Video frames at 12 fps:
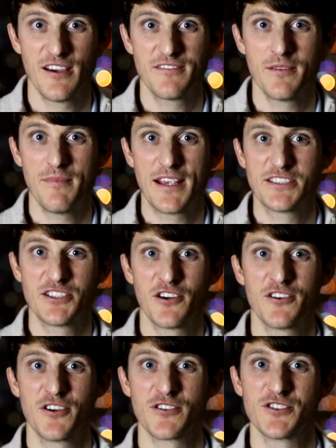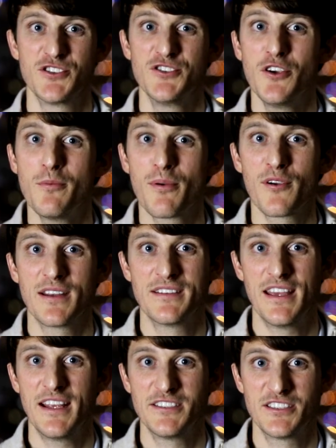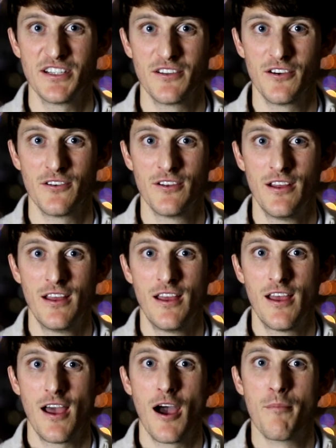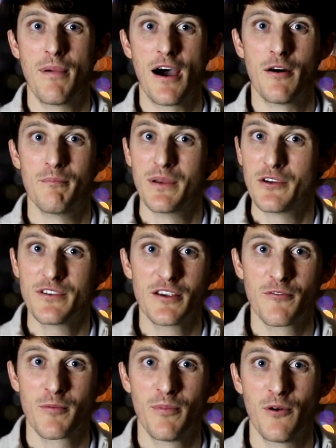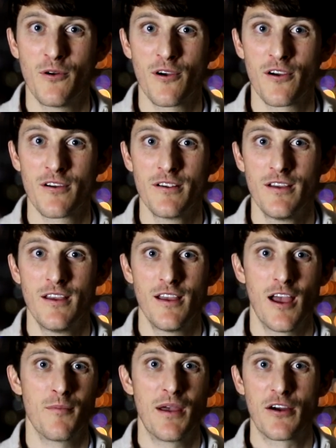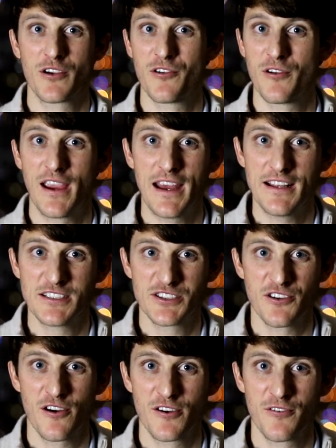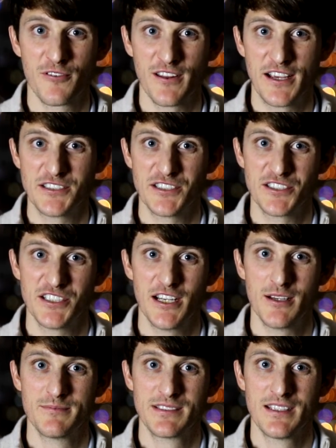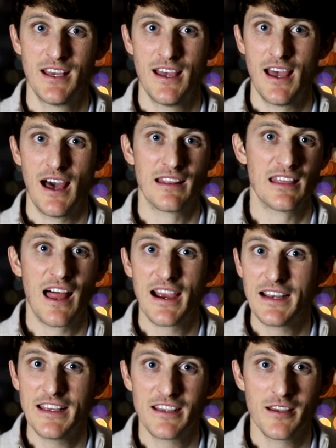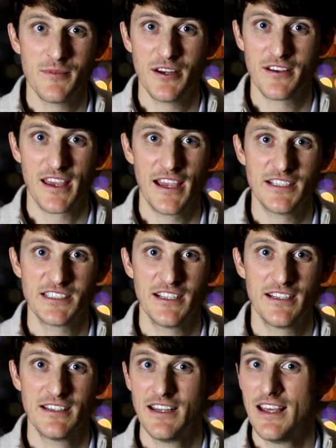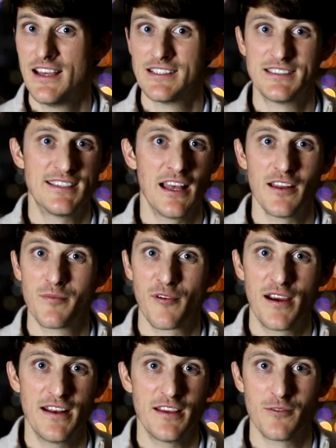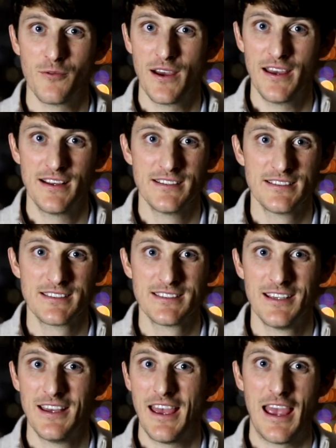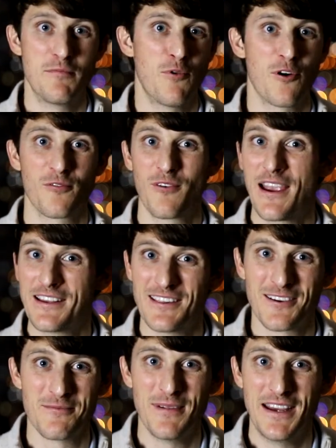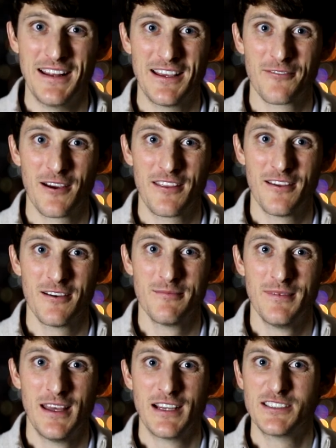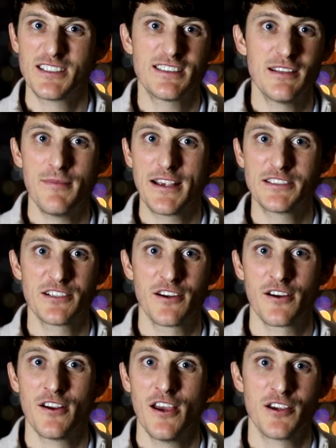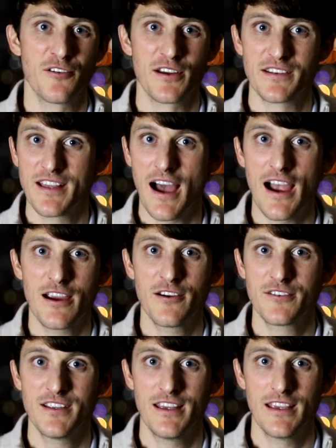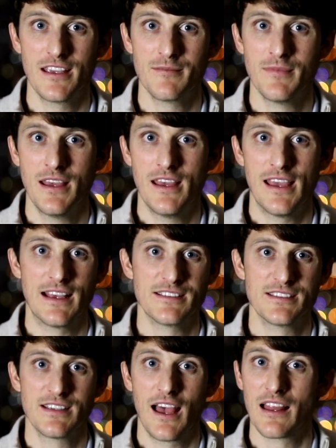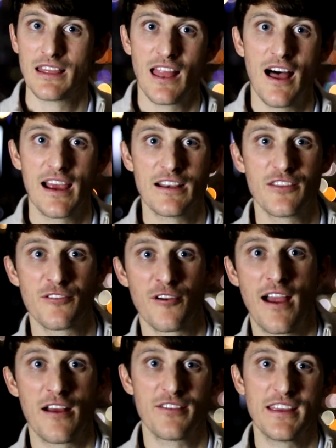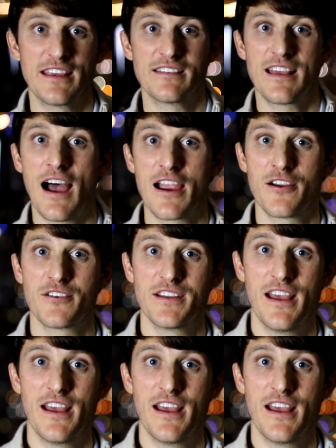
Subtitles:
you have to make sure you're super intentional about building rapport, about creating stronger relationships, aligning communication, celebrating wins, a more regular meeting rhythm, just to make sure your entire team is aligned throughout the entire